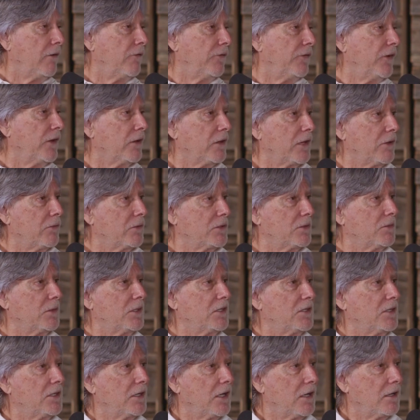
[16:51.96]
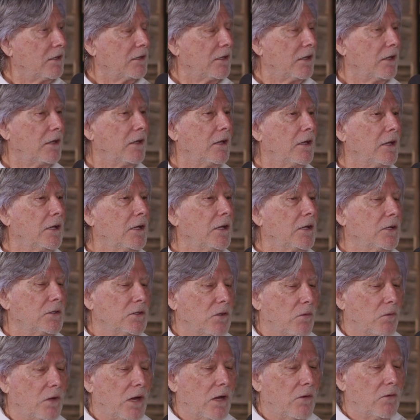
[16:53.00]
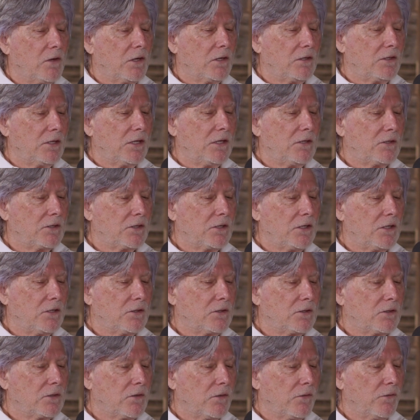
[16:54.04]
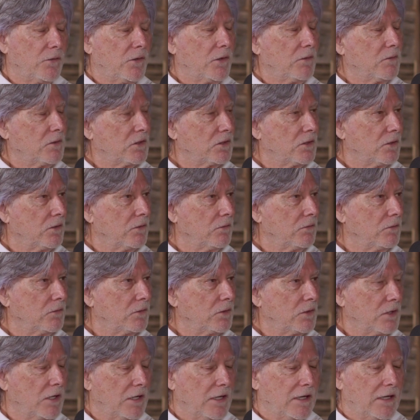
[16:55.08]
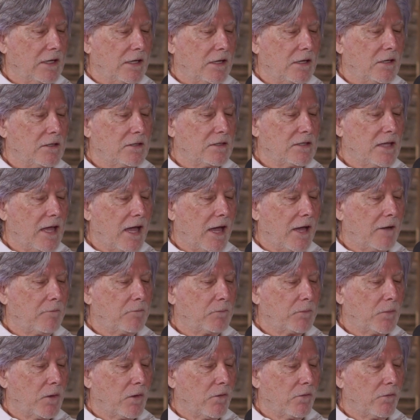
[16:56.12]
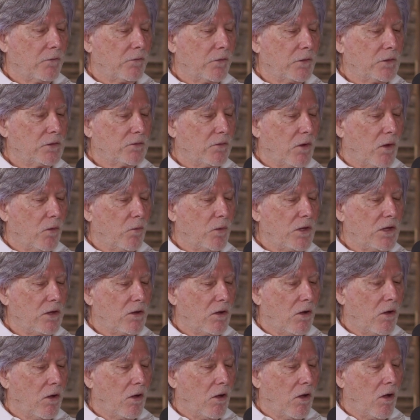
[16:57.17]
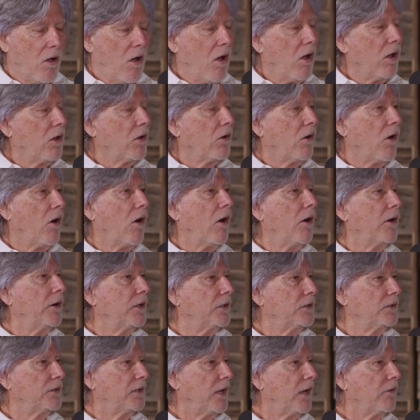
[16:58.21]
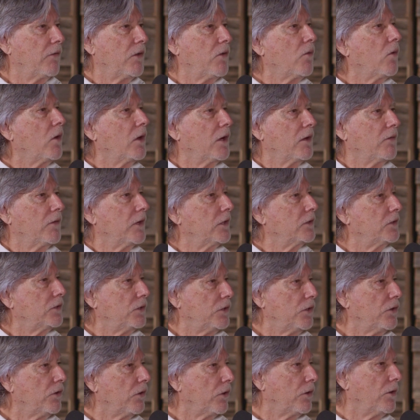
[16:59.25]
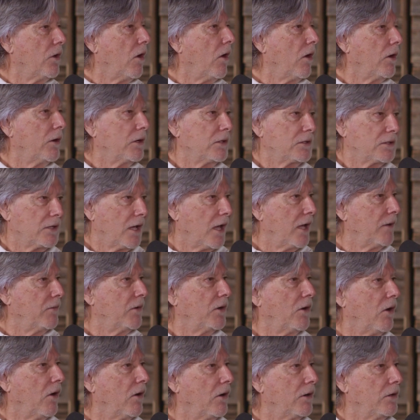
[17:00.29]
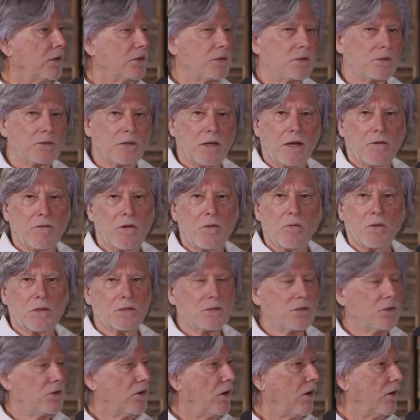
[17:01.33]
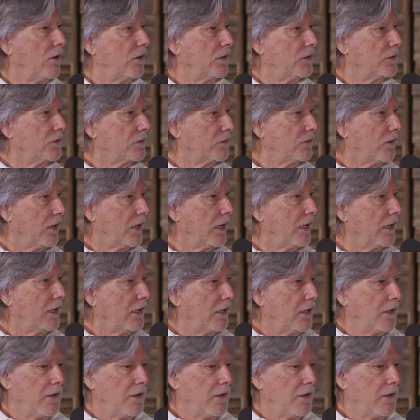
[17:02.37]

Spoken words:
didn't feel he was missing anything. So what I want to teach these film students is that, first of all, we all are artists, every one of us. You're an artist, I'm an artist, everyone's an artist, right?